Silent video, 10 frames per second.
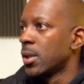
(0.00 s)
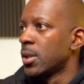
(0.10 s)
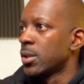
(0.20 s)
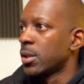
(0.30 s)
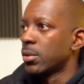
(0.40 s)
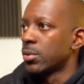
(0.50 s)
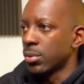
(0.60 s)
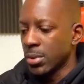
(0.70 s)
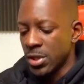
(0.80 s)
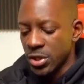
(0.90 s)
So
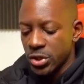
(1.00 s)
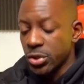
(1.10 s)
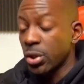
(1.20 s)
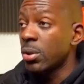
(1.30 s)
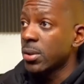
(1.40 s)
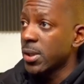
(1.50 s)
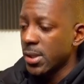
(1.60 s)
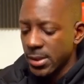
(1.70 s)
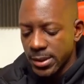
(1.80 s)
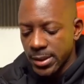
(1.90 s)
to install
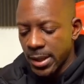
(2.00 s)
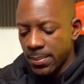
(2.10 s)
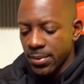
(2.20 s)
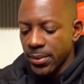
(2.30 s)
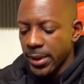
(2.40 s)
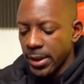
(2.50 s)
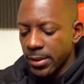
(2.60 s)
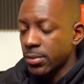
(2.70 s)
this upgrade,